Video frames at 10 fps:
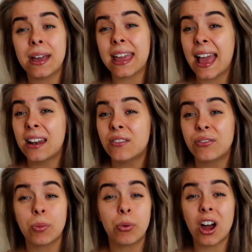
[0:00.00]
but again,
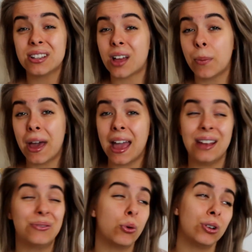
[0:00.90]
for the price that I
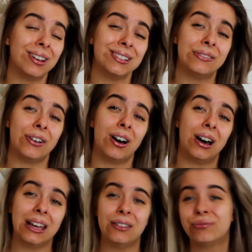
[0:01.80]
paid,
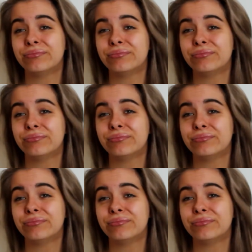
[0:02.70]
$4.95,